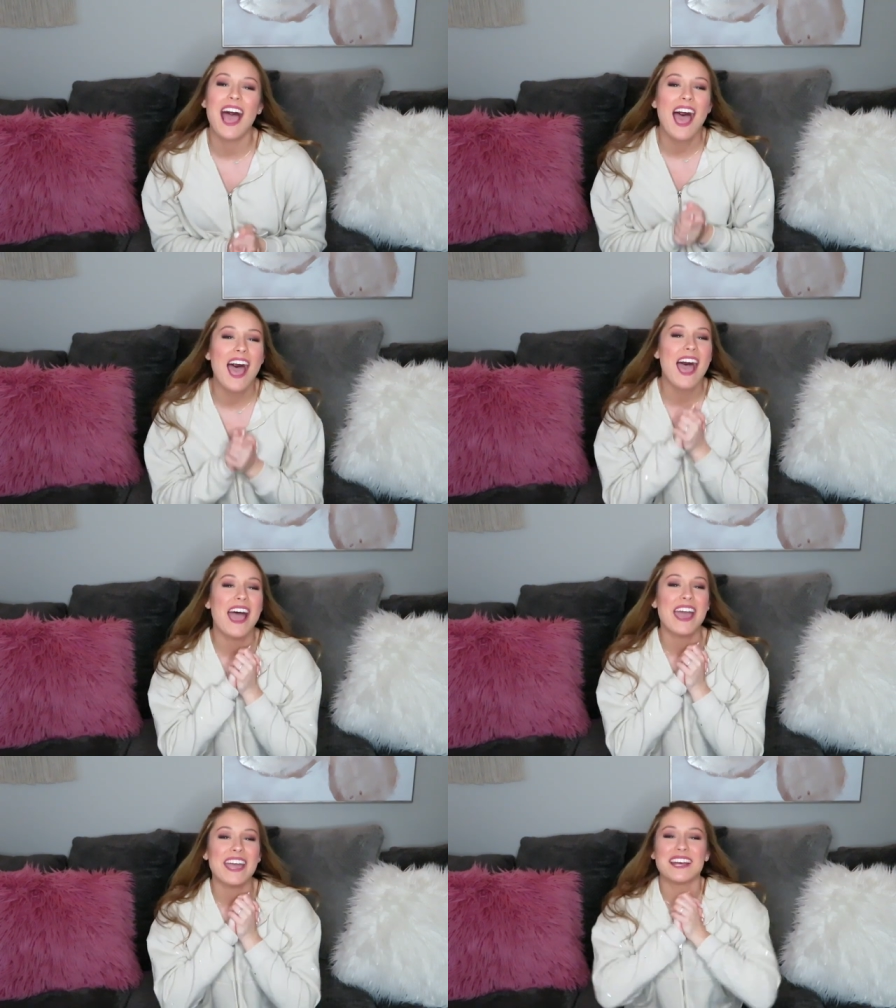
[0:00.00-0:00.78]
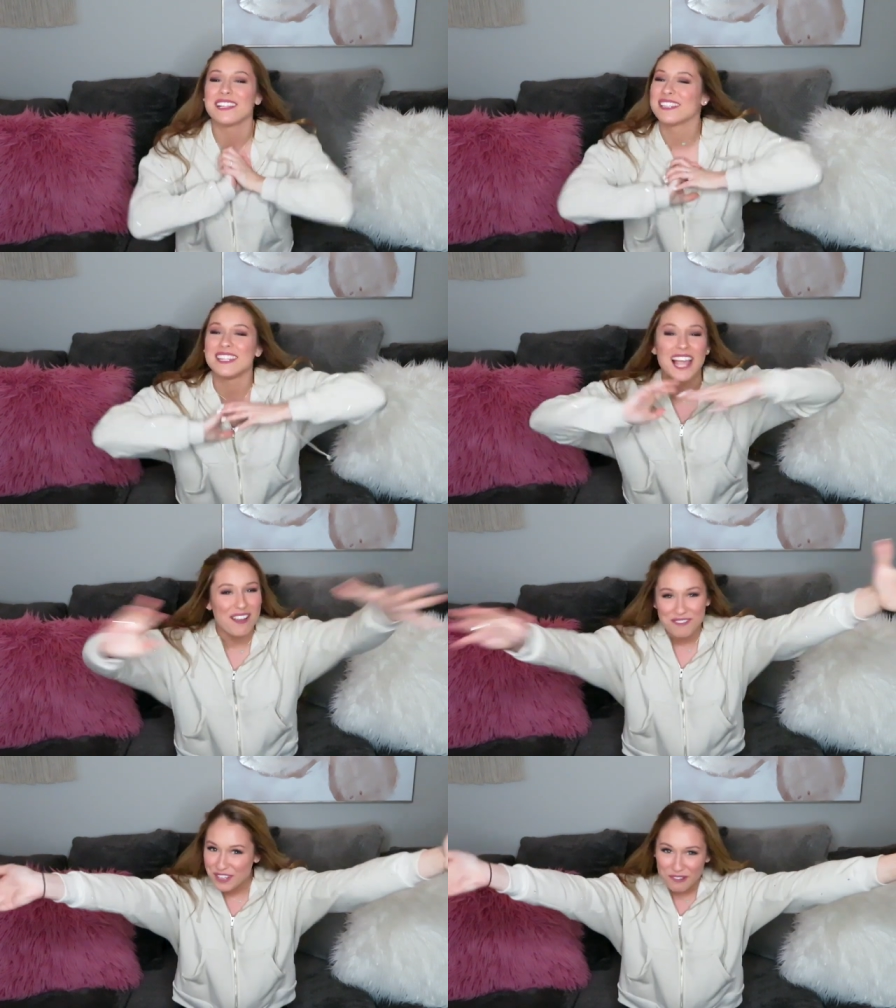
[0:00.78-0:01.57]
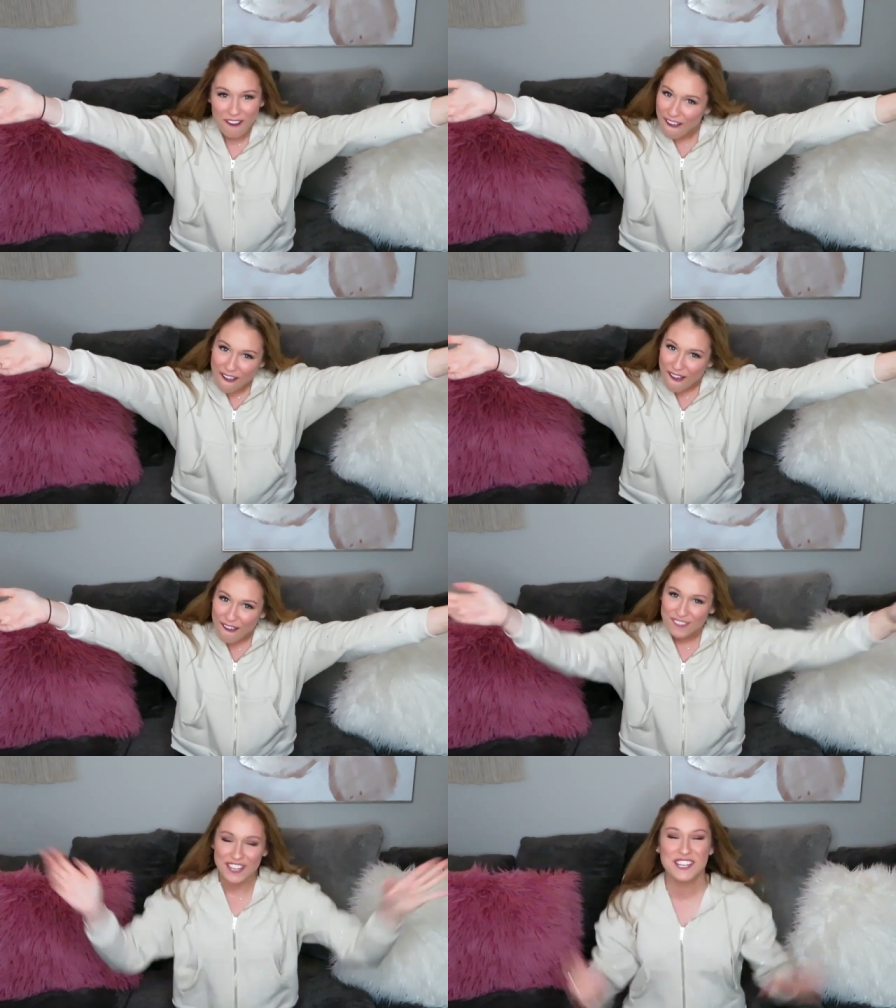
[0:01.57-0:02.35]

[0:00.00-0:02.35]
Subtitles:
I love you all.